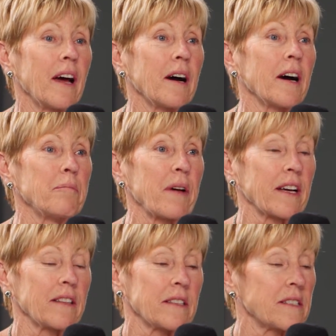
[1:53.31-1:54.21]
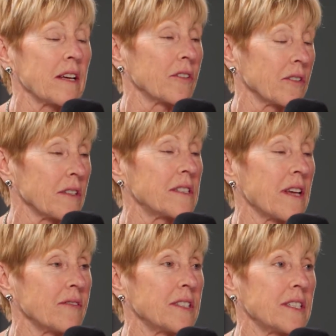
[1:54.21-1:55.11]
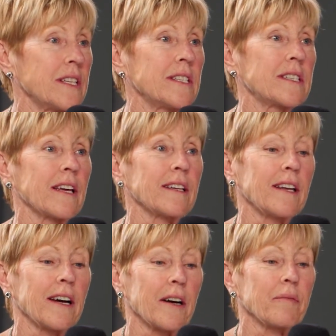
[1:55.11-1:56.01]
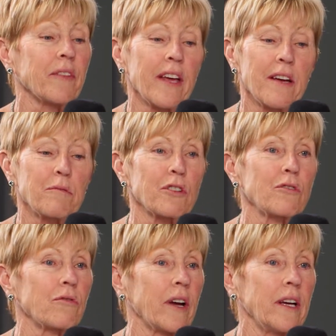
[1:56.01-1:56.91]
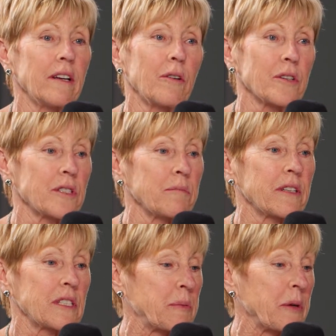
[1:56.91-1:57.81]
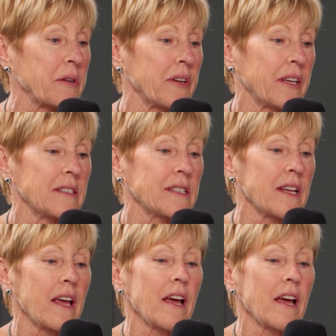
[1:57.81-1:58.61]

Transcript: uh, back in the early 70s, and um, it was a great, awesome experience.